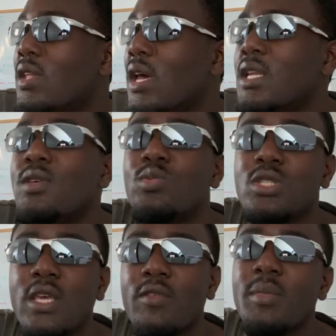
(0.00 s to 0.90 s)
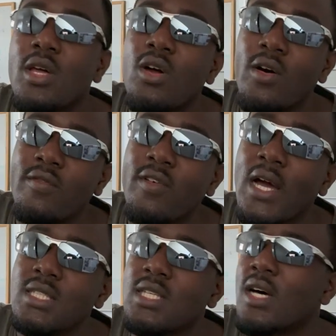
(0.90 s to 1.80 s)
he was giving me a lot of
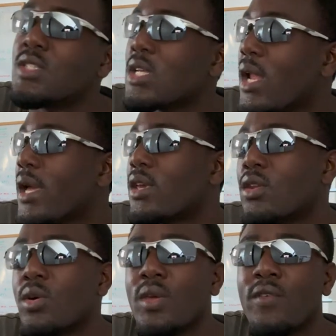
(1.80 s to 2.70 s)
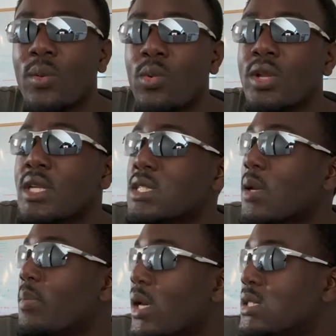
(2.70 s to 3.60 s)
advice how to, like, you know, if I want this, I
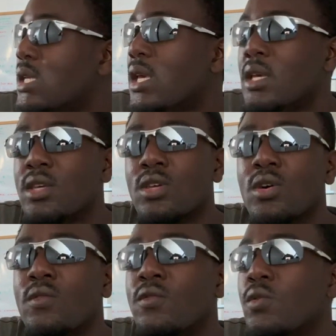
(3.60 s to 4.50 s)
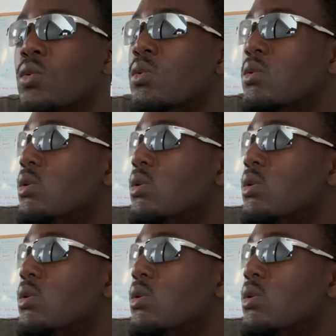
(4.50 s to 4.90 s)
better take, you know, full